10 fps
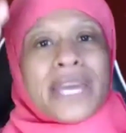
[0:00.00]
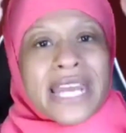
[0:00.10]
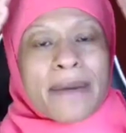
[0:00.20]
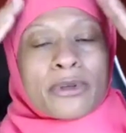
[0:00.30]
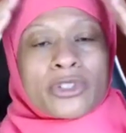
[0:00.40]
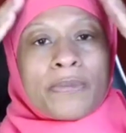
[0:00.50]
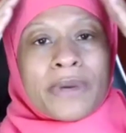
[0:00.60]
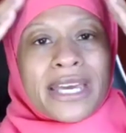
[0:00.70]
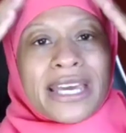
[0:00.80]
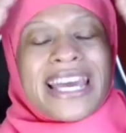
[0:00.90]
being able to
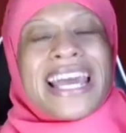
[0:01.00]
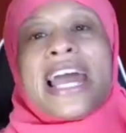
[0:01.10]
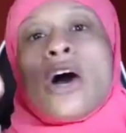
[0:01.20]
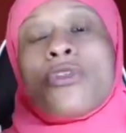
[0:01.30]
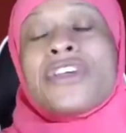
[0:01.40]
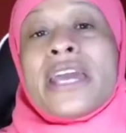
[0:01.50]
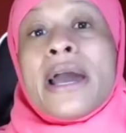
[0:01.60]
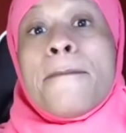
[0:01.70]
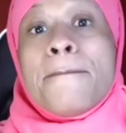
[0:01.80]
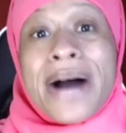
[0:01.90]
be healthy
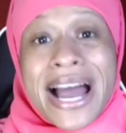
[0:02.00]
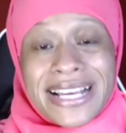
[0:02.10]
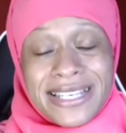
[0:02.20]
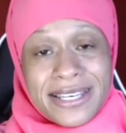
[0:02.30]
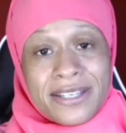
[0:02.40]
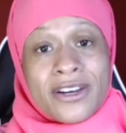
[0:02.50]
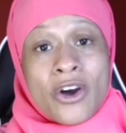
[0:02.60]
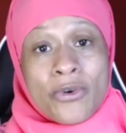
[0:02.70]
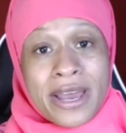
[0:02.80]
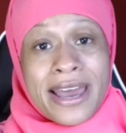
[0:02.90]
minded.
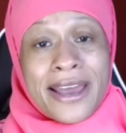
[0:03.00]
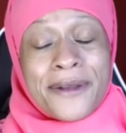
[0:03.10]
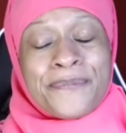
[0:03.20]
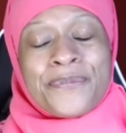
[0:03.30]
Okay.